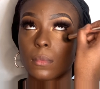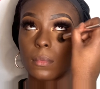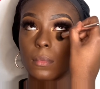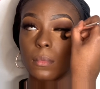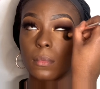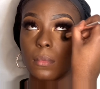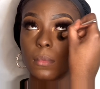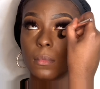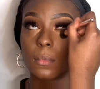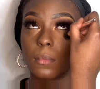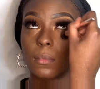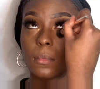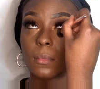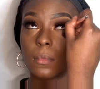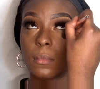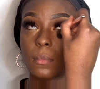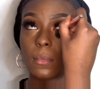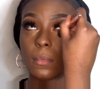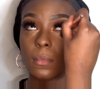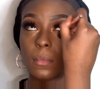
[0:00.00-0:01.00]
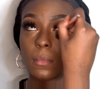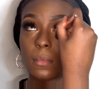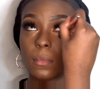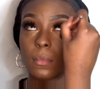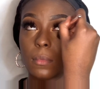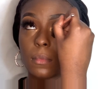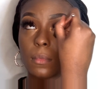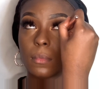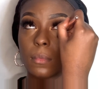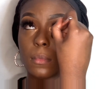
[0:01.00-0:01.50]

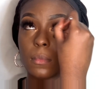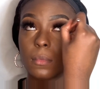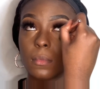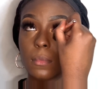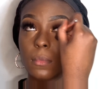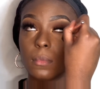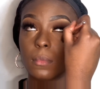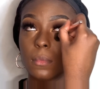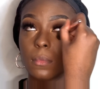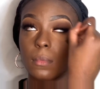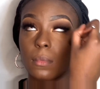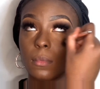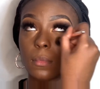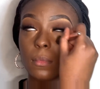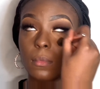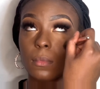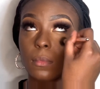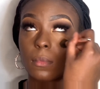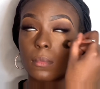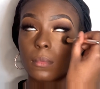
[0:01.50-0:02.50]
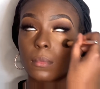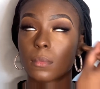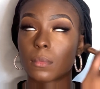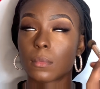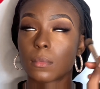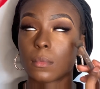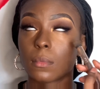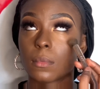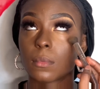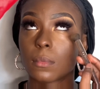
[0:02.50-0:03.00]

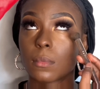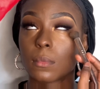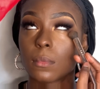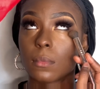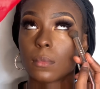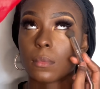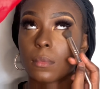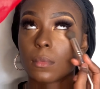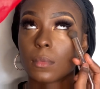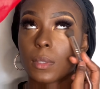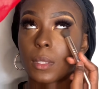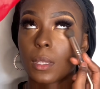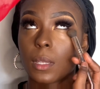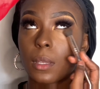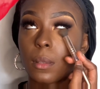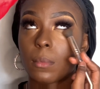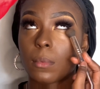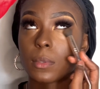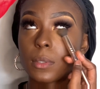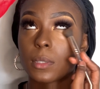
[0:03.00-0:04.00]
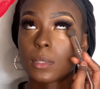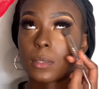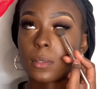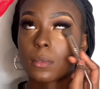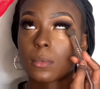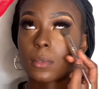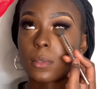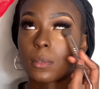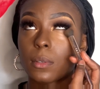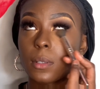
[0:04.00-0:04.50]

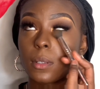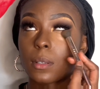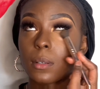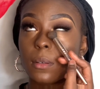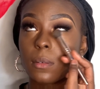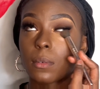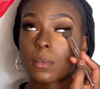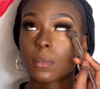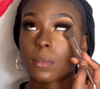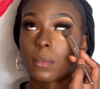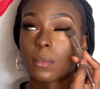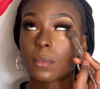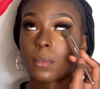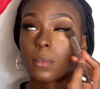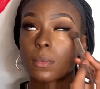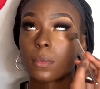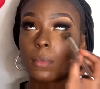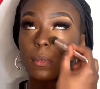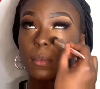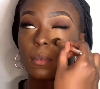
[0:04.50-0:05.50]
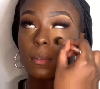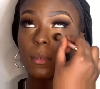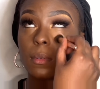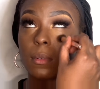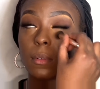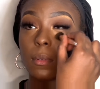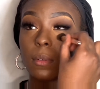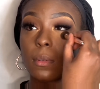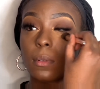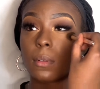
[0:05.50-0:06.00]

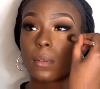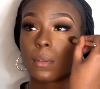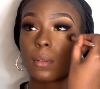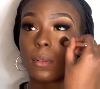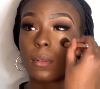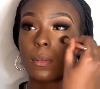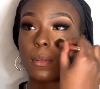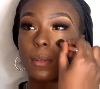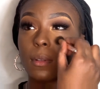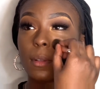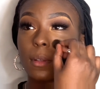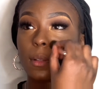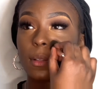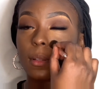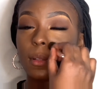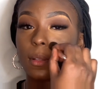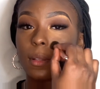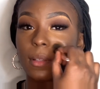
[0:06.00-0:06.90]
(no one is talking)